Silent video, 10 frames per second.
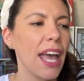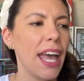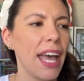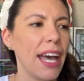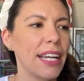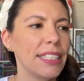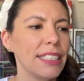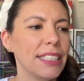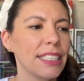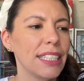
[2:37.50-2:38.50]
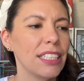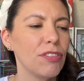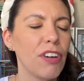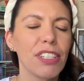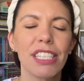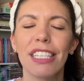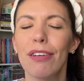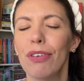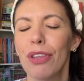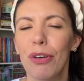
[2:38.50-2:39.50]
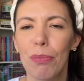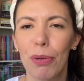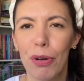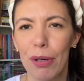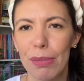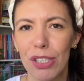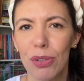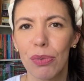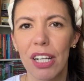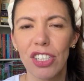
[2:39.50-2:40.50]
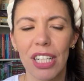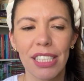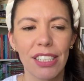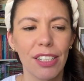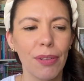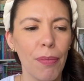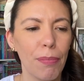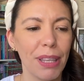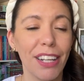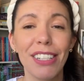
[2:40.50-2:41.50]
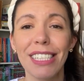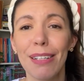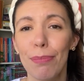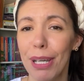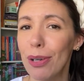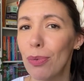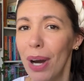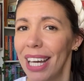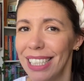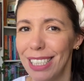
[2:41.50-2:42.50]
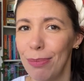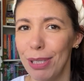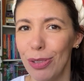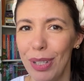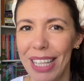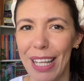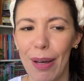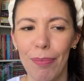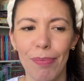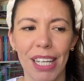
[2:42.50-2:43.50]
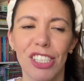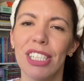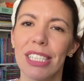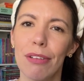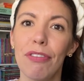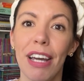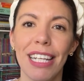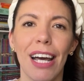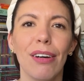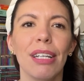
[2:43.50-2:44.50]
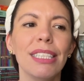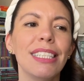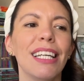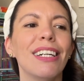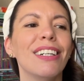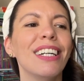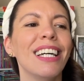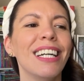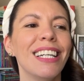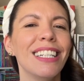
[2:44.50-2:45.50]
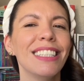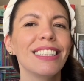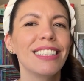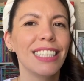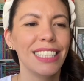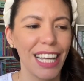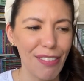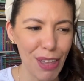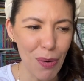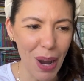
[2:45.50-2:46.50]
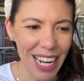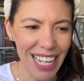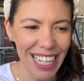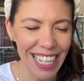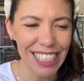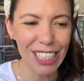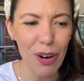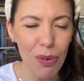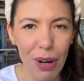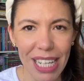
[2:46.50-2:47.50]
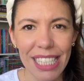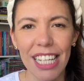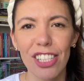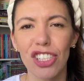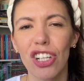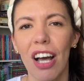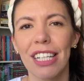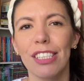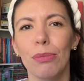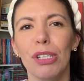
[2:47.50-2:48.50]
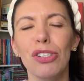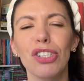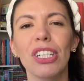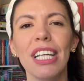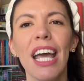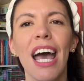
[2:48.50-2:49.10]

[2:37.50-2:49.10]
and falls in love with her employer, Mr. Rochester. But there is a big wedge between them that she doesn't find out until the day of their wedding. It's crazy. It's shocking to me. Usually